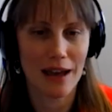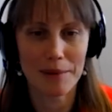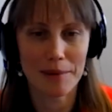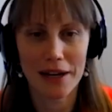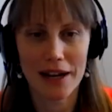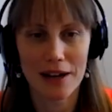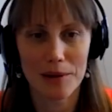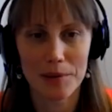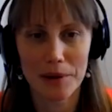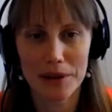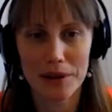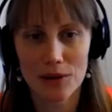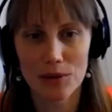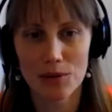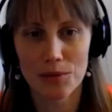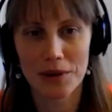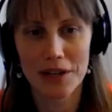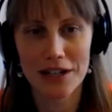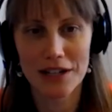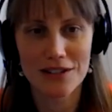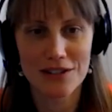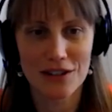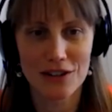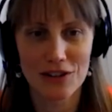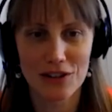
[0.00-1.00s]
I mean, anybody who
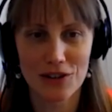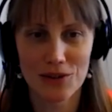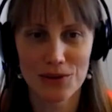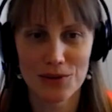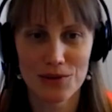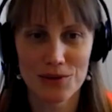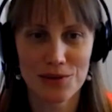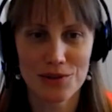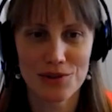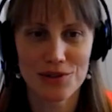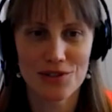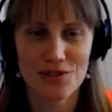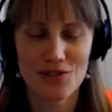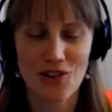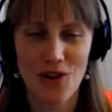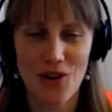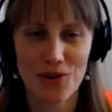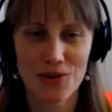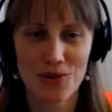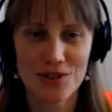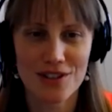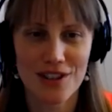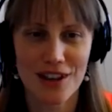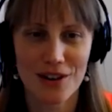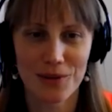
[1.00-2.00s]
reads the news
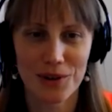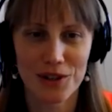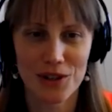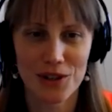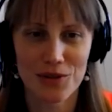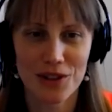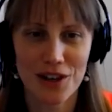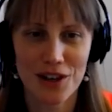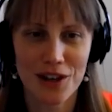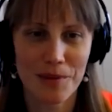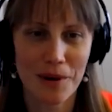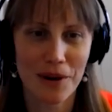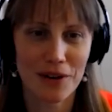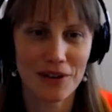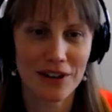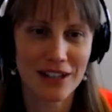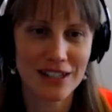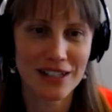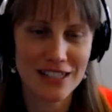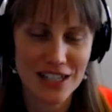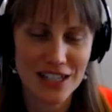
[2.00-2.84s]
knows that when you think about